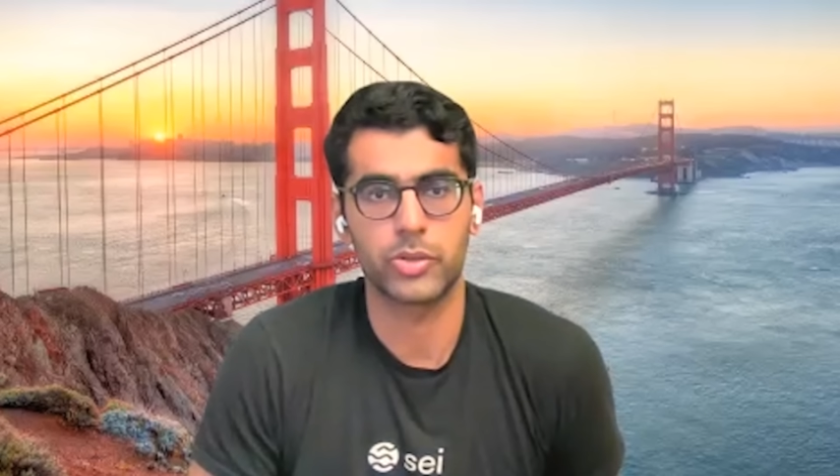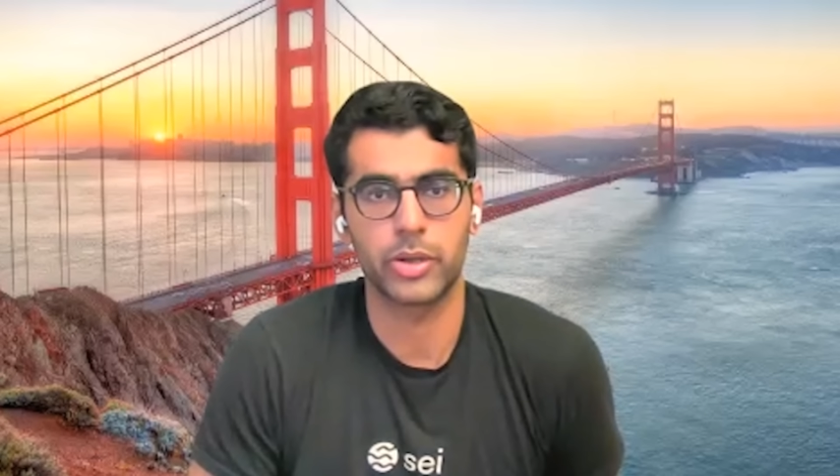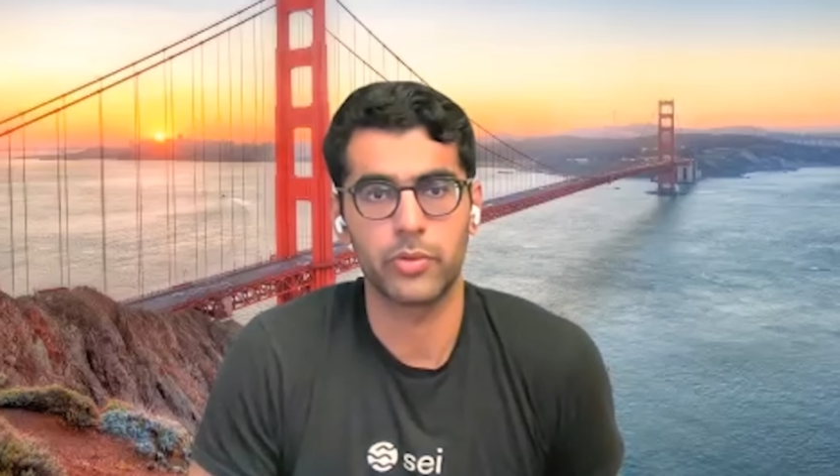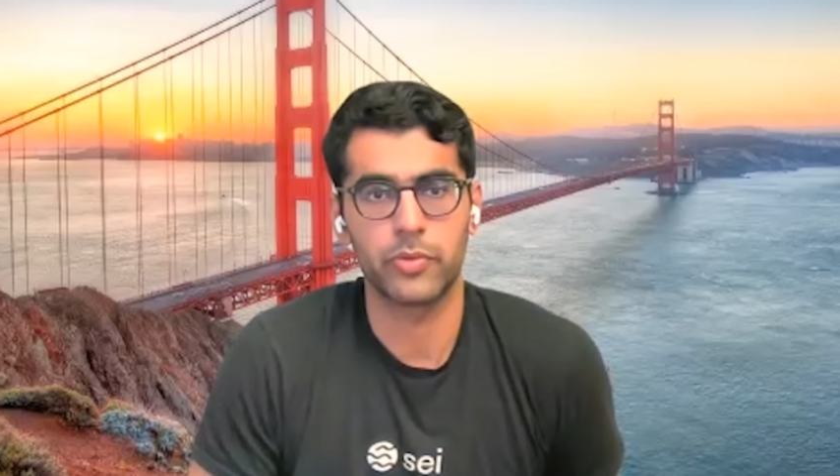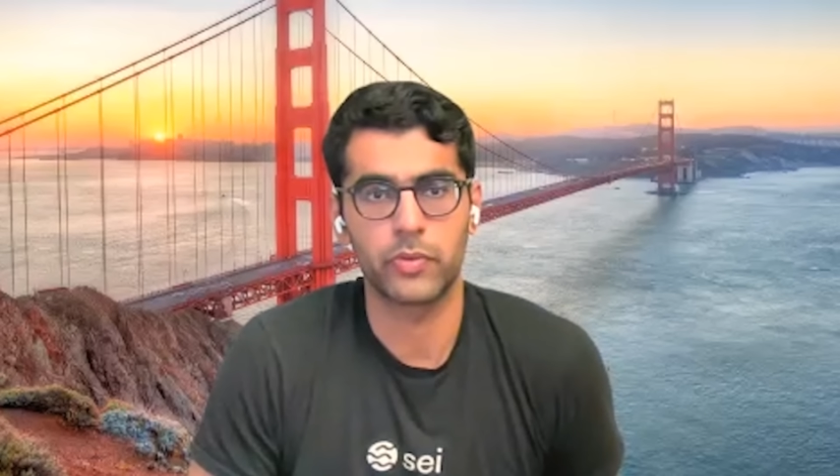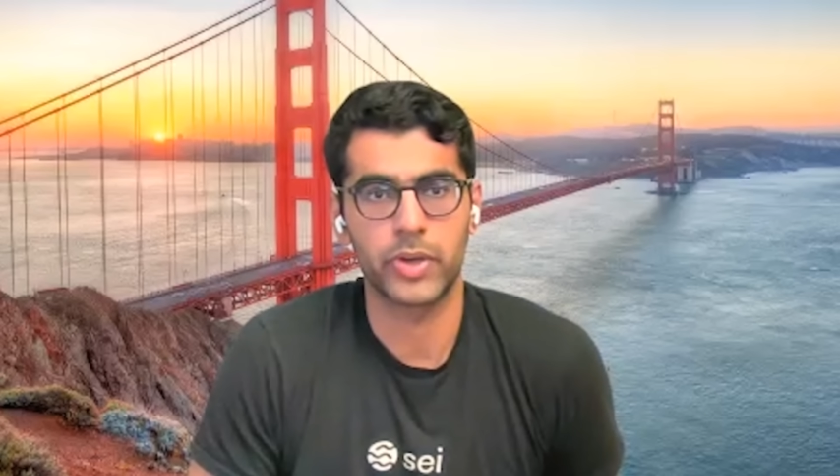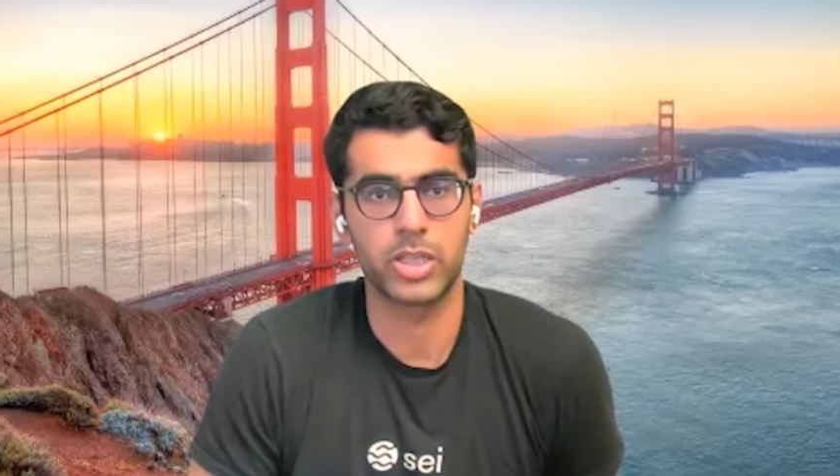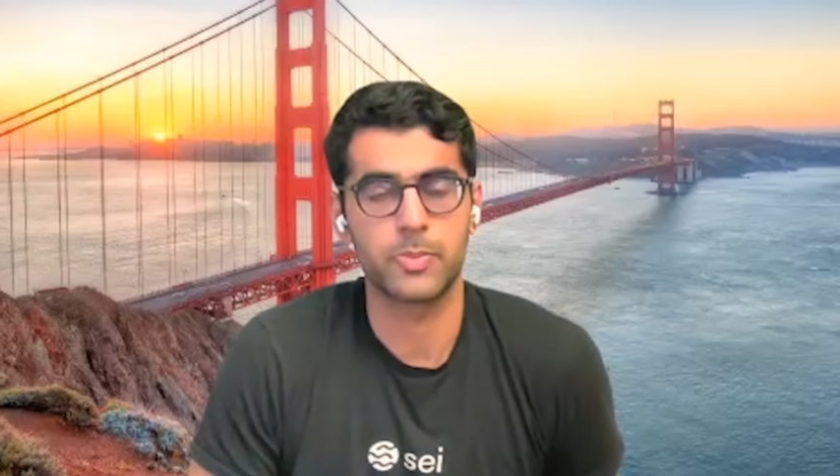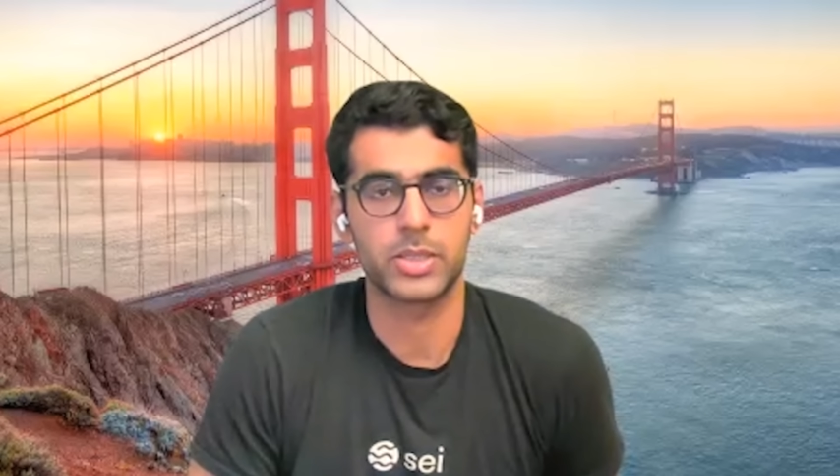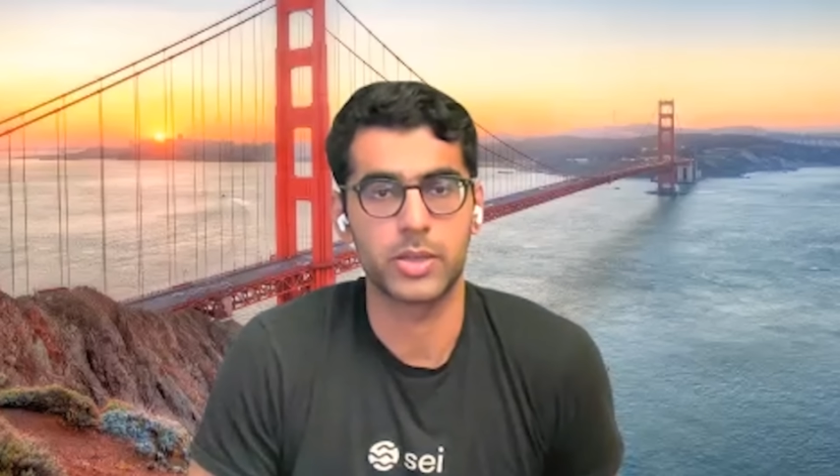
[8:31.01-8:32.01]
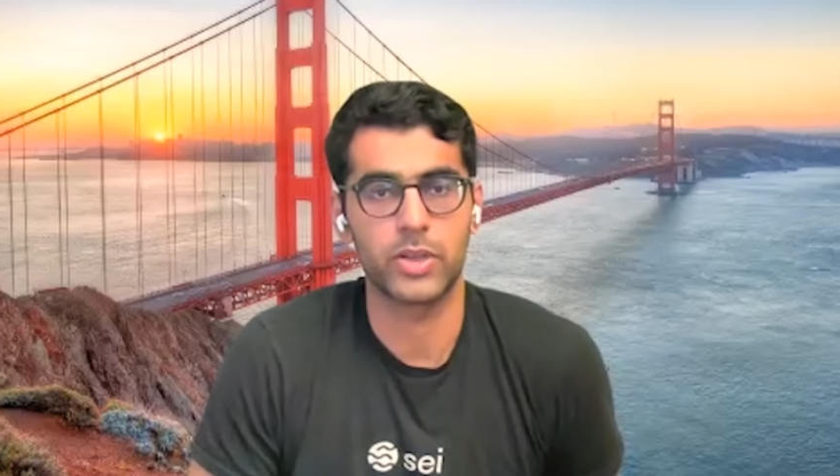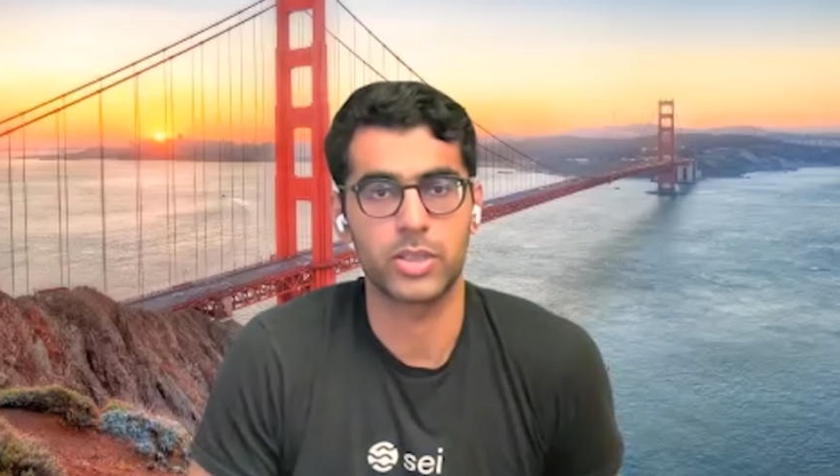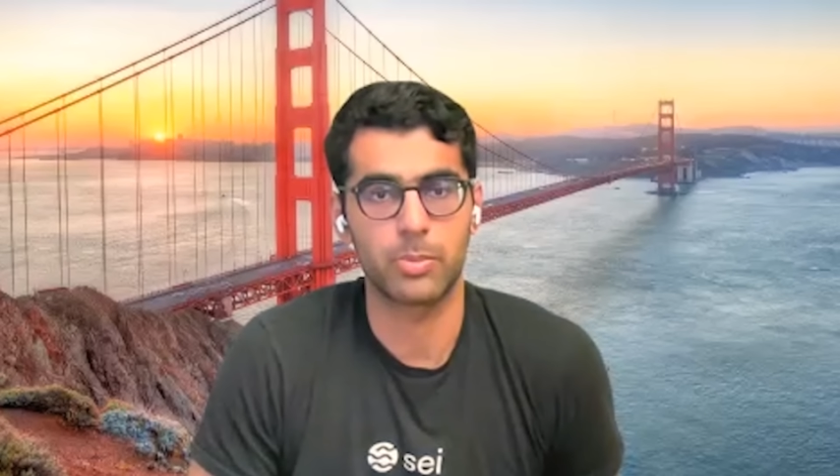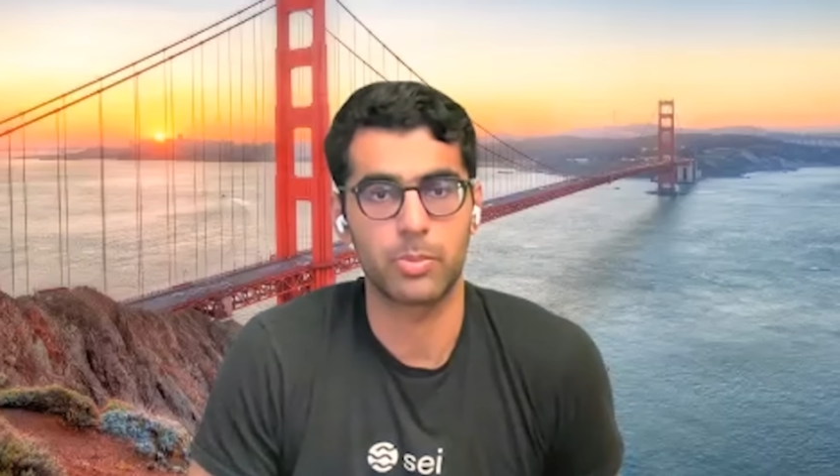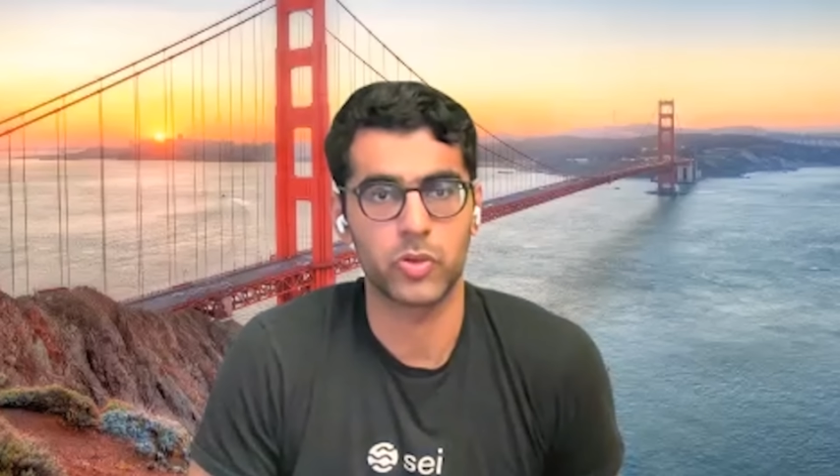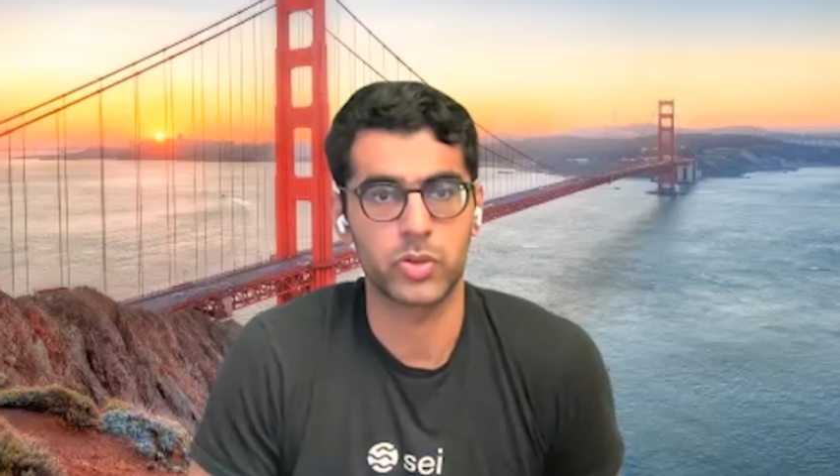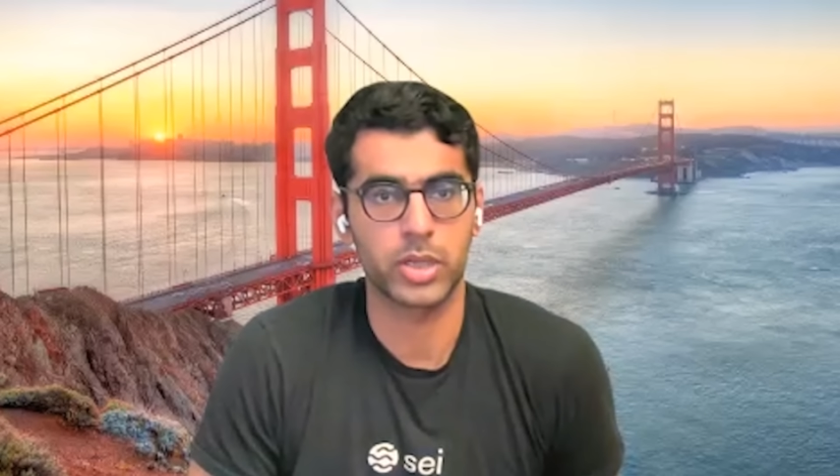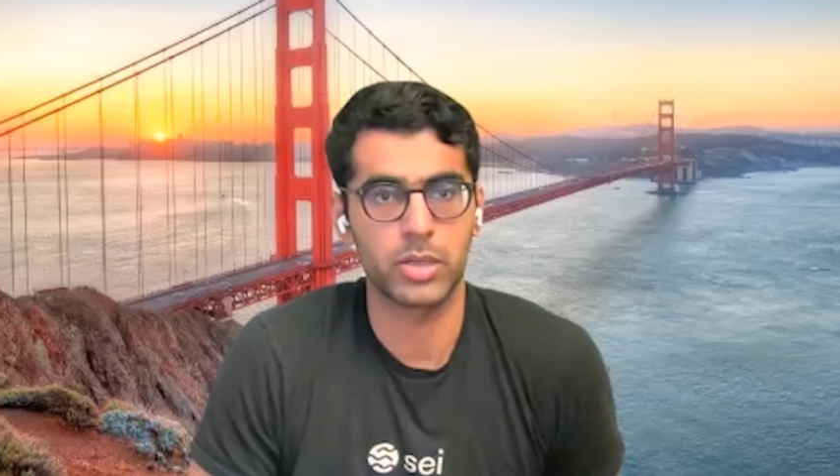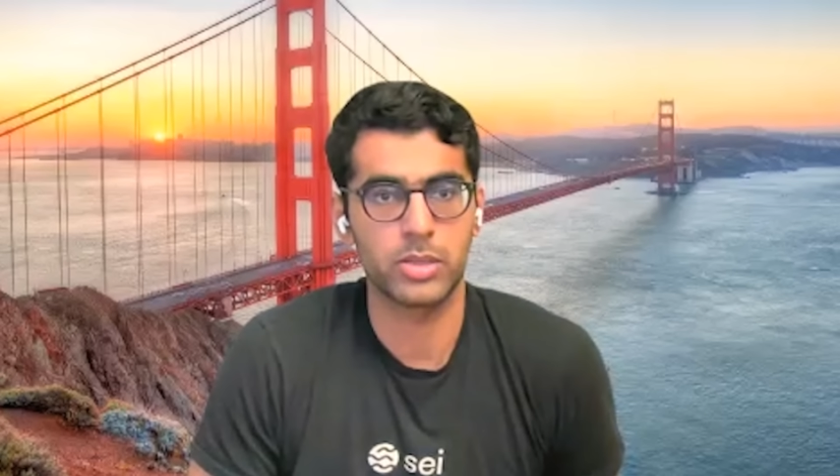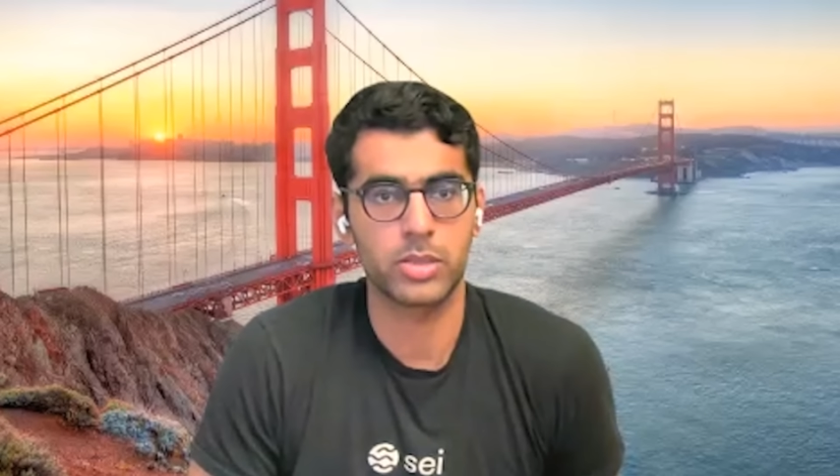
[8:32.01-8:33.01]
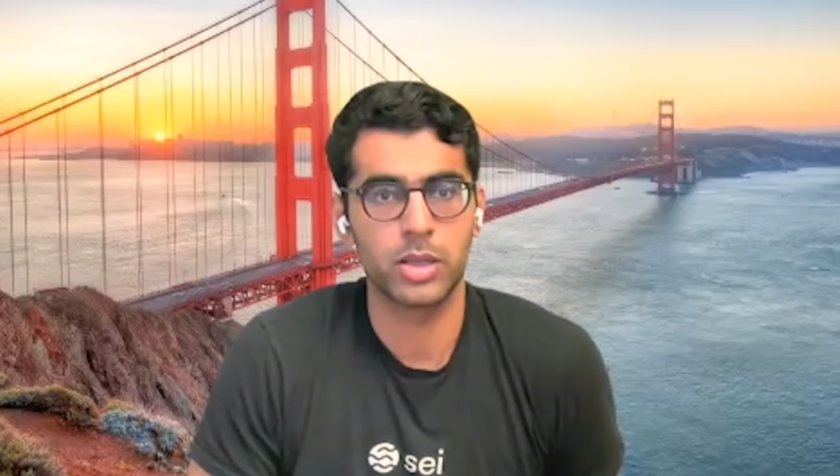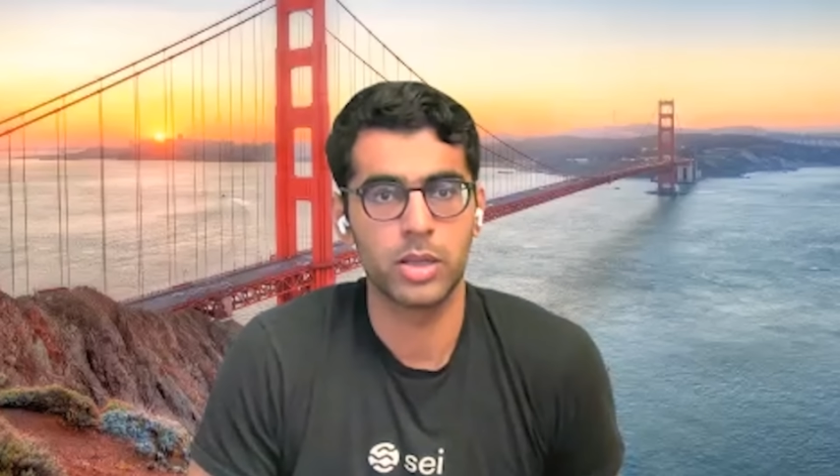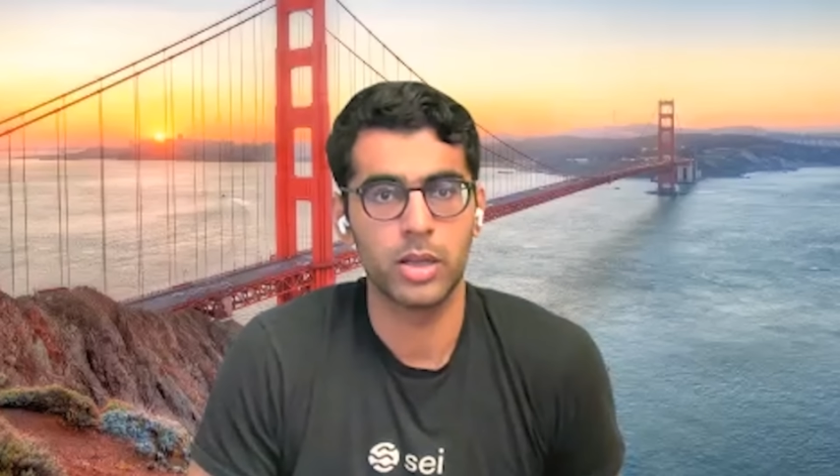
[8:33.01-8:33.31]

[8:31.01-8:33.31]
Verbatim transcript: created for a very specific type of use case,